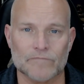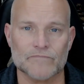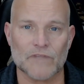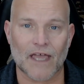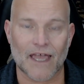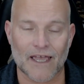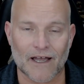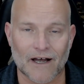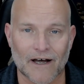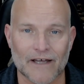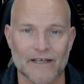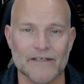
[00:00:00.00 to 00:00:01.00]

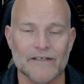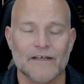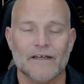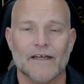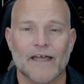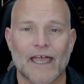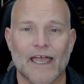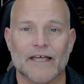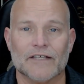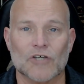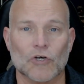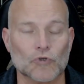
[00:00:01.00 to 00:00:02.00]
AI
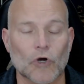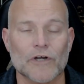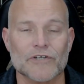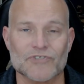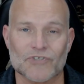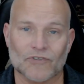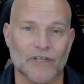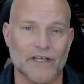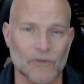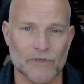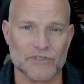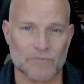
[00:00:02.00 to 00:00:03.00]
and large
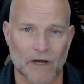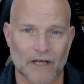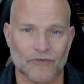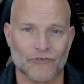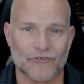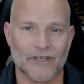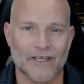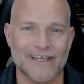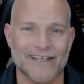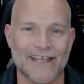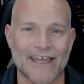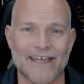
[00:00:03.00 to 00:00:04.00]
language models
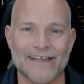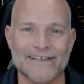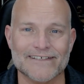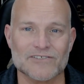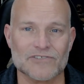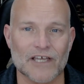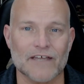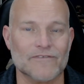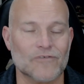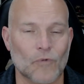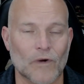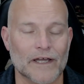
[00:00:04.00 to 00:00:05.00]
in a
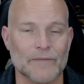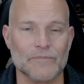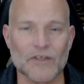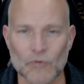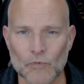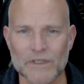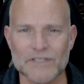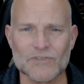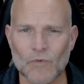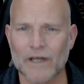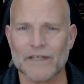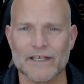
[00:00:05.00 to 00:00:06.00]
safe way. And the reason
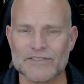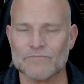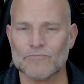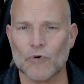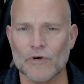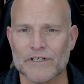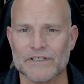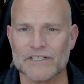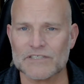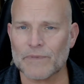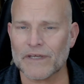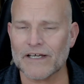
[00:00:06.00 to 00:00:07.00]
why that's important
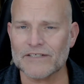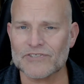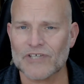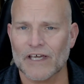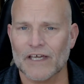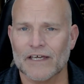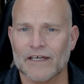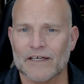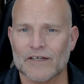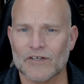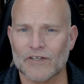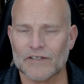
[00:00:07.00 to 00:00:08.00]
is because
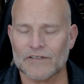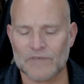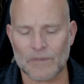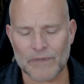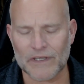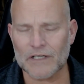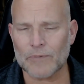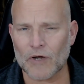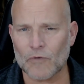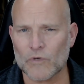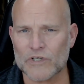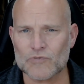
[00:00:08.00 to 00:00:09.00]
depending
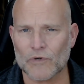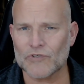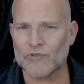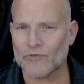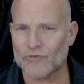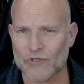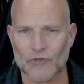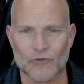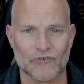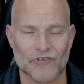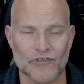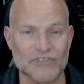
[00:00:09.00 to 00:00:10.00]
upon which one you
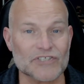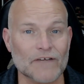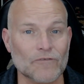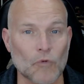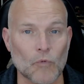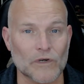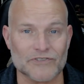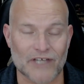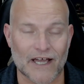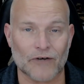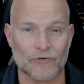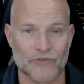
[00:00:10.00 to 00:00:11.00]
use, and there's several ones
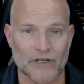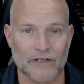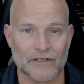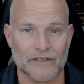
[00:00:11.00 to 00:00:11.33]
out there,